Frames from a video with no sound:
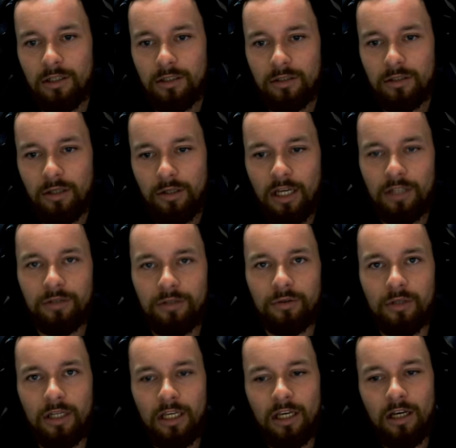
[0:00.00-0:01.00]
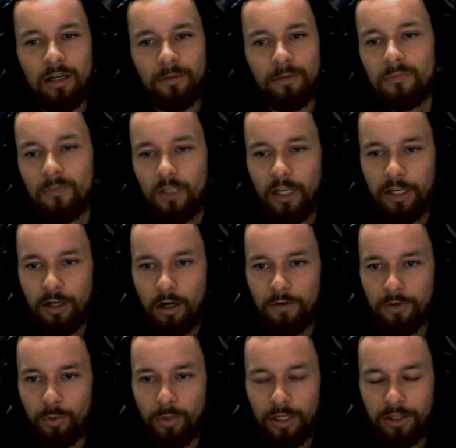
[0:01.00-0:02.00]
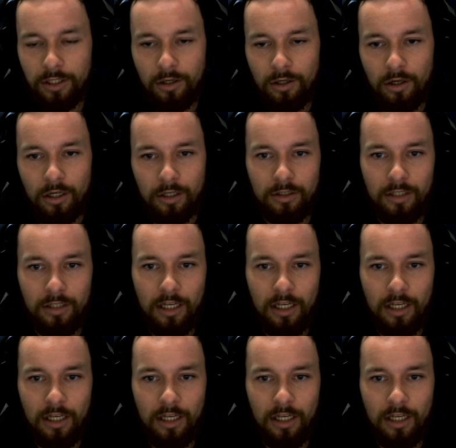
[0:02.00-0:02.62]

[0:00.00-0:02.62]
go down through here and over to Withcott.